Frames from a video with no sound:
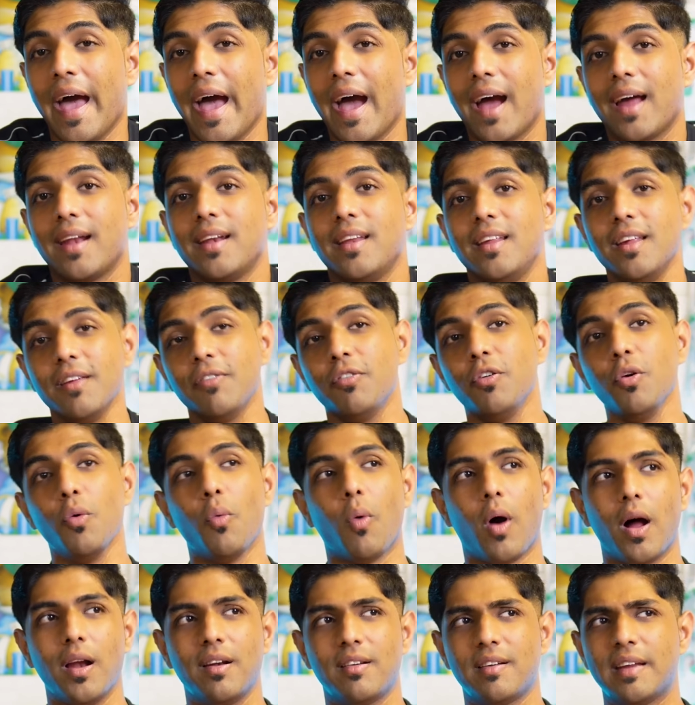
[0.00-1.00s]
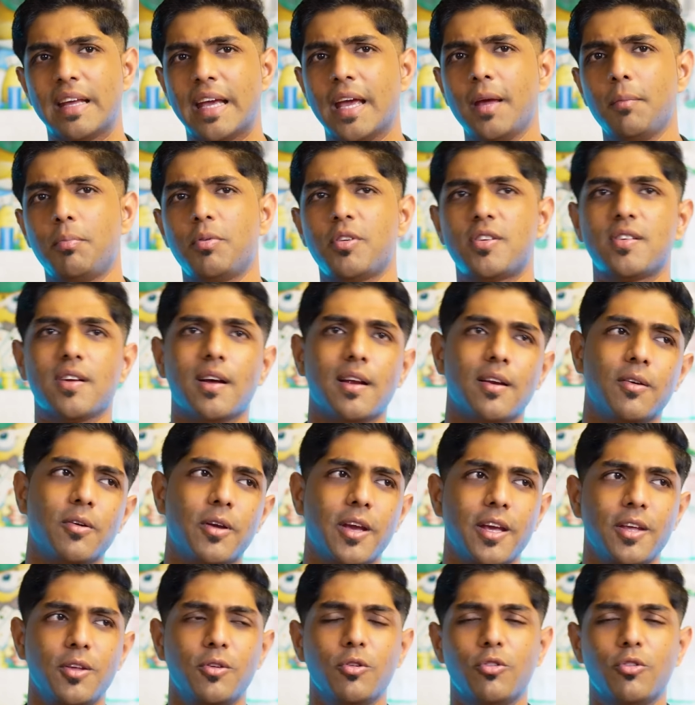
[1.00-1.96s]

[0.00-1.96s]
And if you're wondering, hey Preshaan, okay,